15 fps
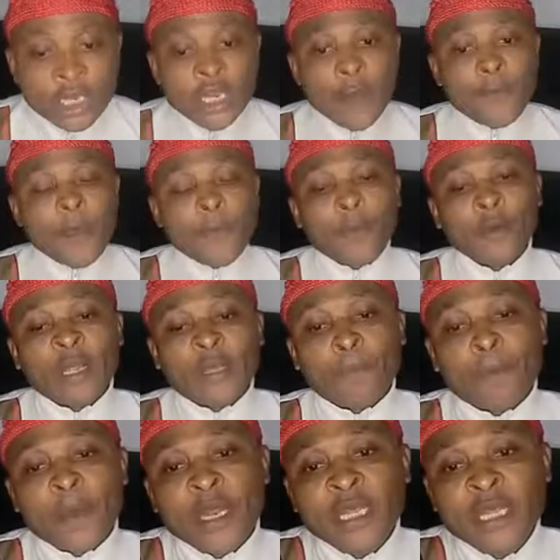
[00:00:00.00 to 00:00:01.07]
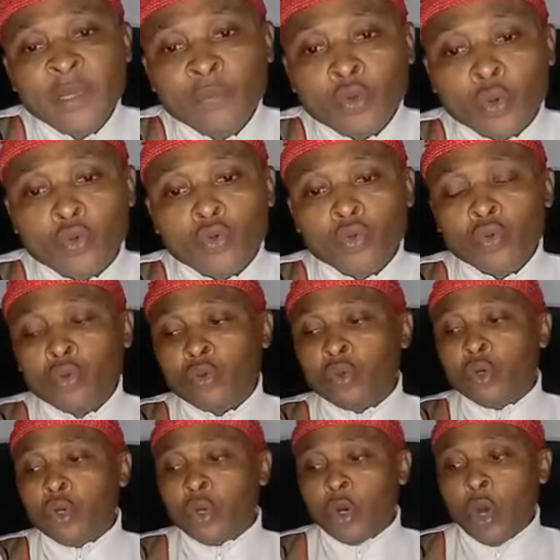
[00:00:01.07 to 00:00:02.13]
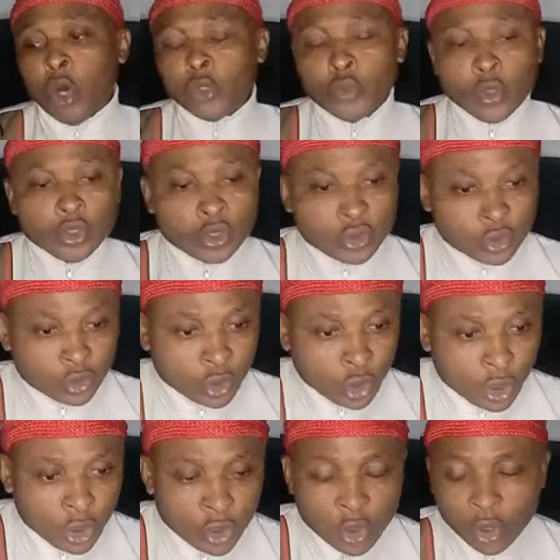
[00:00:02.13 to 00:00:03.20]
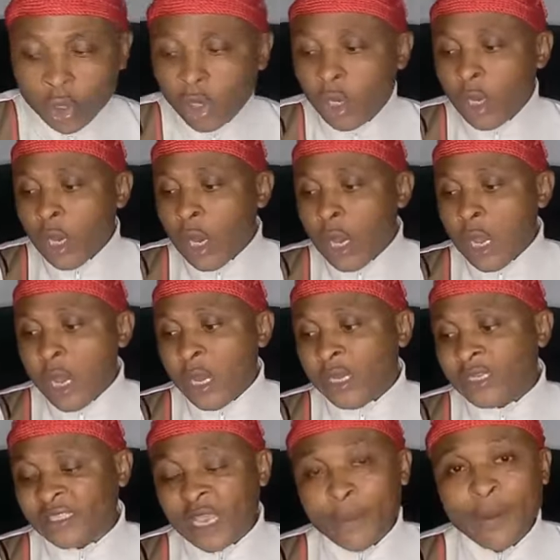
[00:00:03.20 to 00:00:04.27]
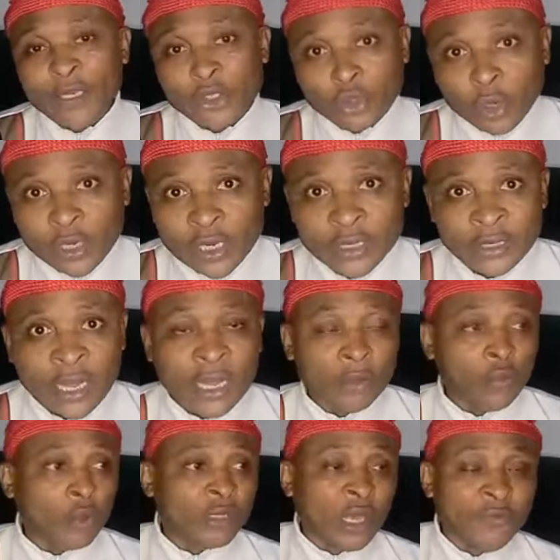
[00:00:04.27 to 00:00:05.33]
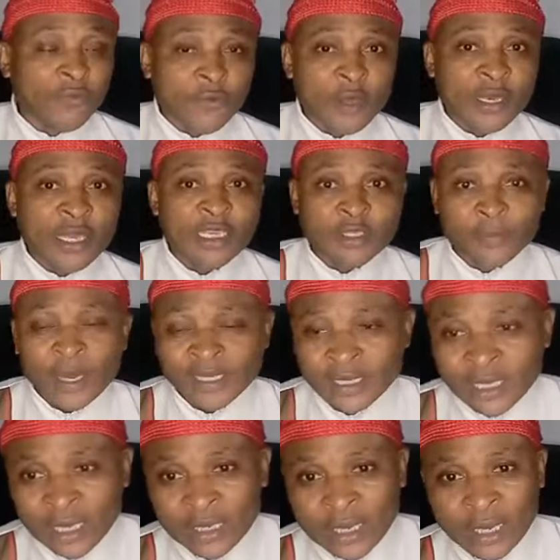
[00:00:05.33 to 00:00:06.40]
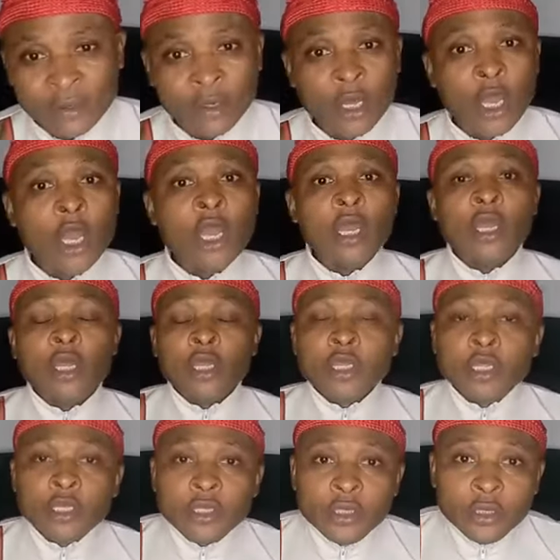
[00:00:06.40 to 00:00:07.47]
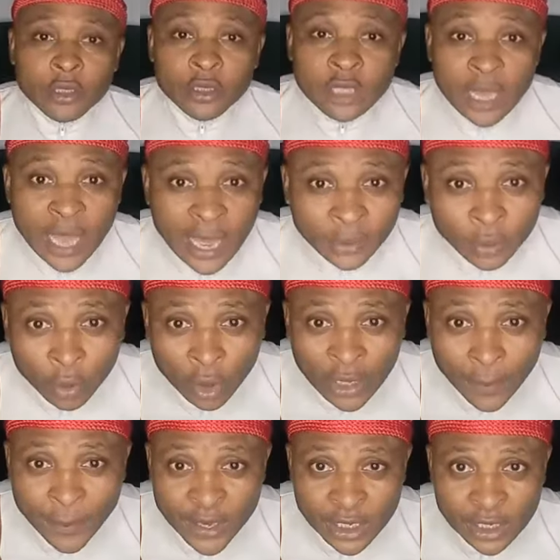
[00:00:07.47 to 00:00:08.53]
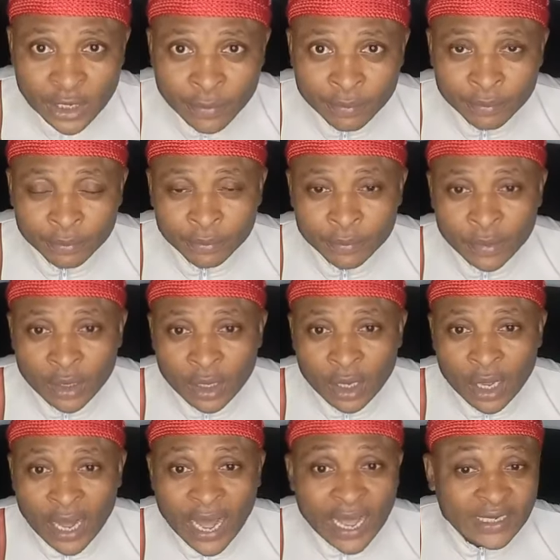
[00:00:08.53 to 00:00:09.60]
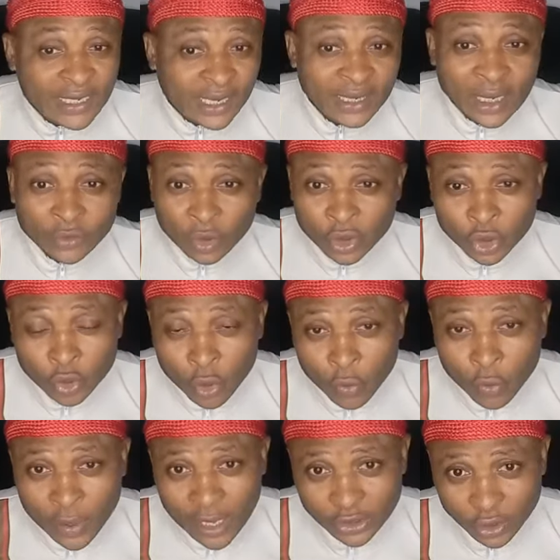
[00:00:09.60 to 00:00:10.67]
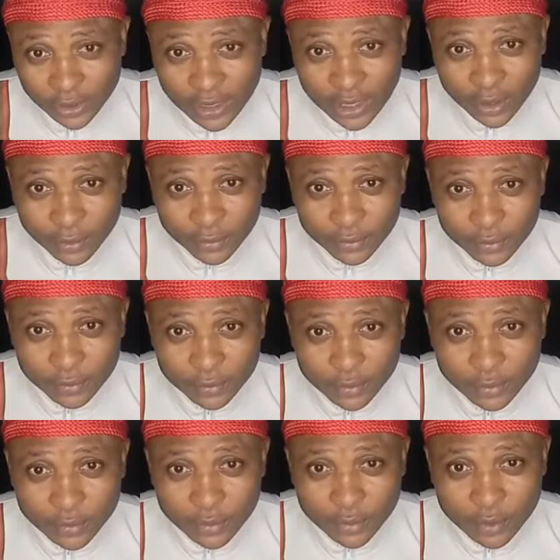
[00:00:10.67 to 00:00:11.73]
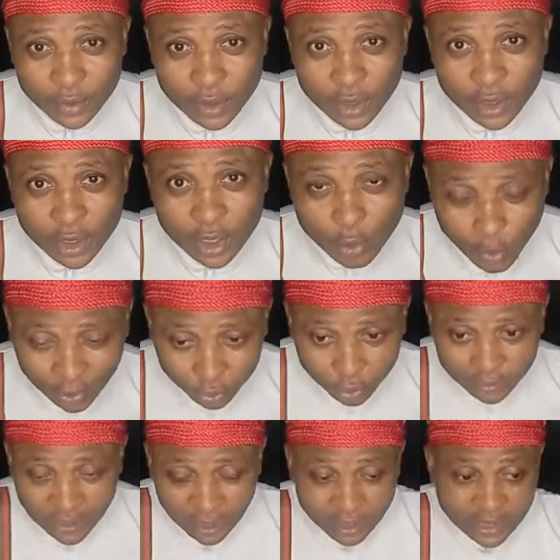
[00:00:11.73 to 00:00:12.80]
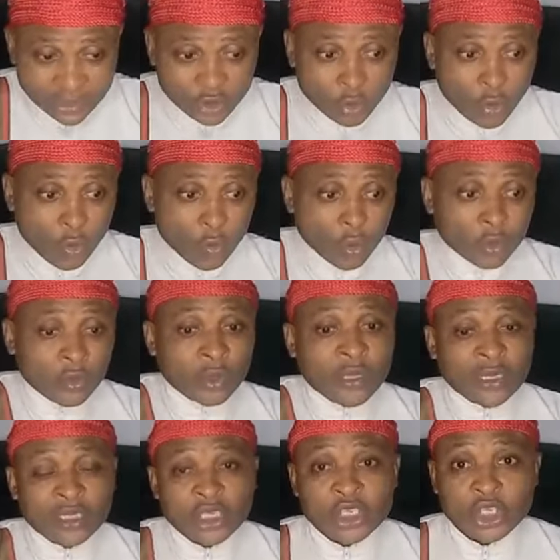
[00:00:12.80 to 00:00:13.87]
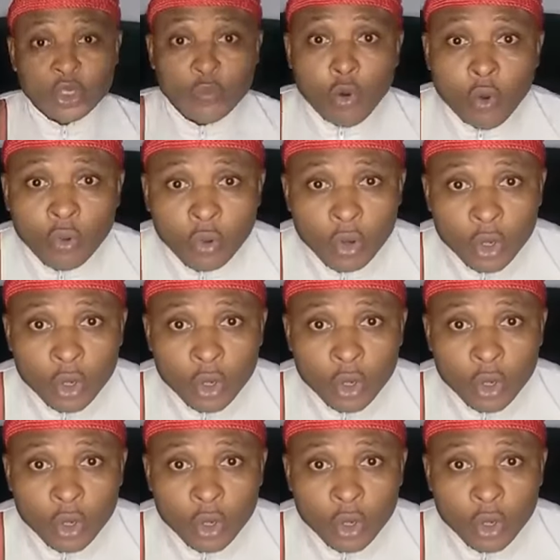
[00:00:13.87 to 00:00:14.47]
The people that paid him to do all those, cyber stalking and what have you against Mazi Nnamdi Kanu, they are no longer paying him. Asari has also so now. He wants to now let the whole world know that he's Igbo.